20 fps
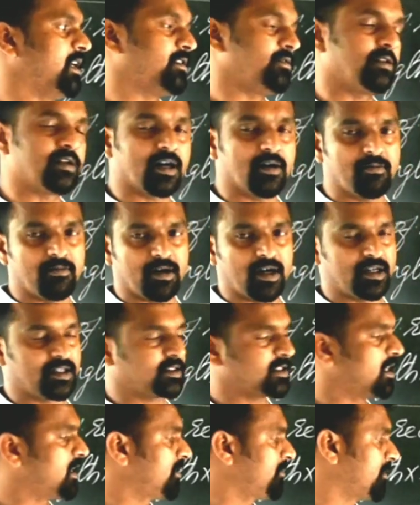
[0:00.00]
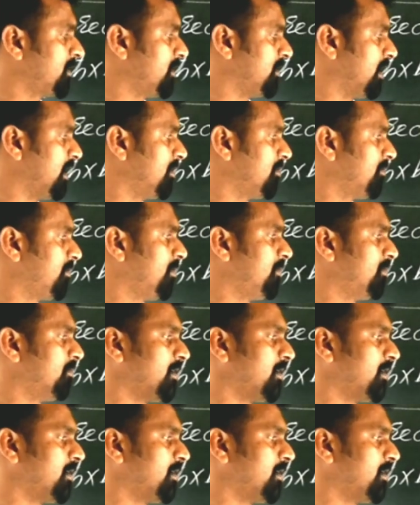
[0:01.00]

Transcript: it will come minus 35a,